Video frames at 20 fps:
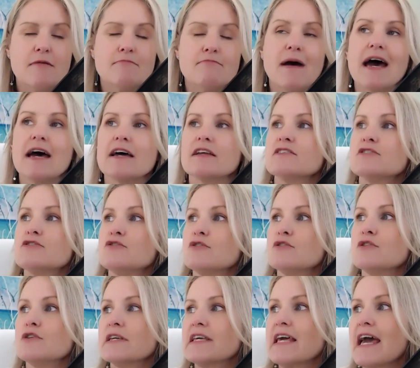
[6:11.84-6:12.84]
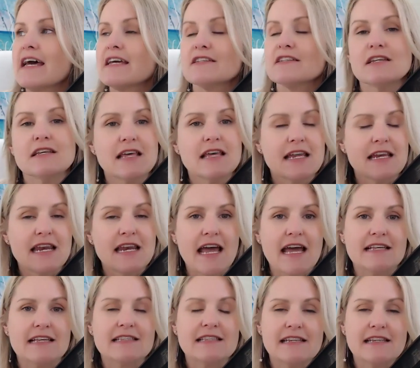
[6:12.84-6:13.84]
but to get to the
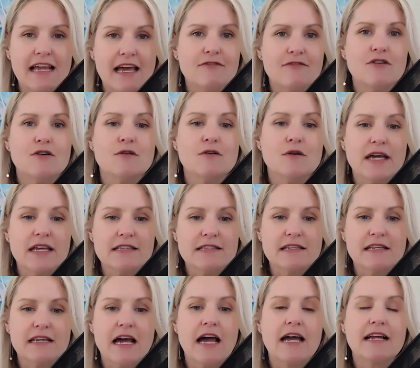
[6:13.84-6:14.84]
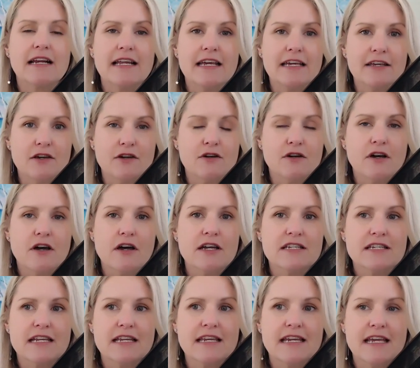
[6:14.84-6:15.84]
next level, it's likely you're going
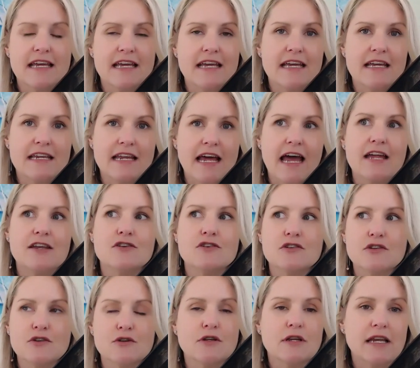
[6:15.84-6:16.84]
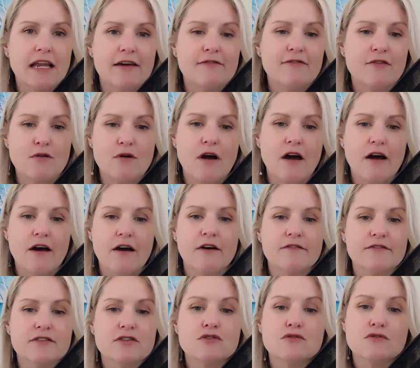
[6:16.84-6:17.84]
to need a new level
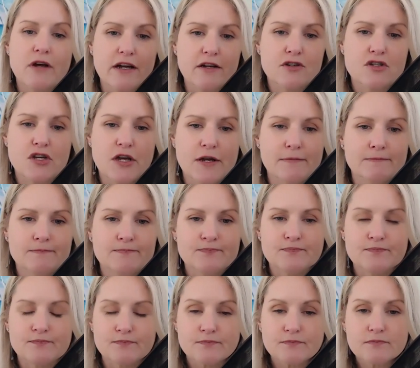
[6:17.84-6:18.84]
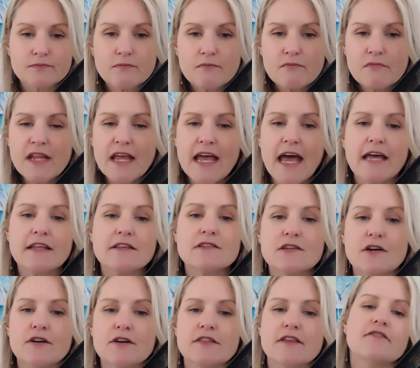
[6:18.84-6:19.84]
of structure. And
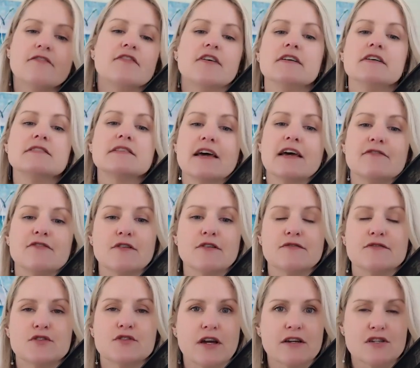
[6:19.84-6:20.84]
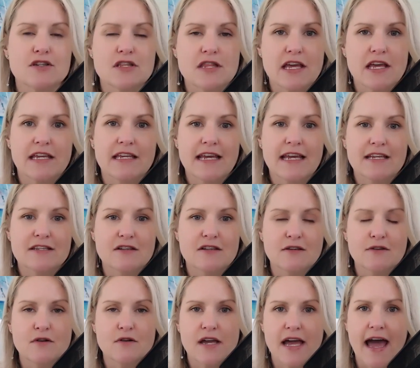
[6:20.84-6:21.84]
so, the first level of structure that you need to
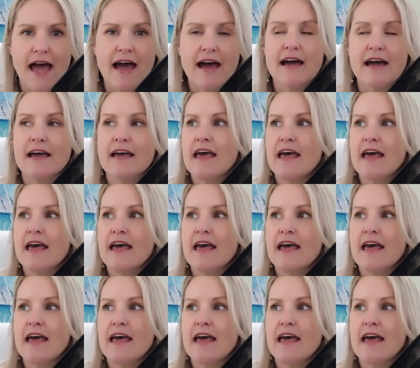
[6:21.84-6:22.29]
look at,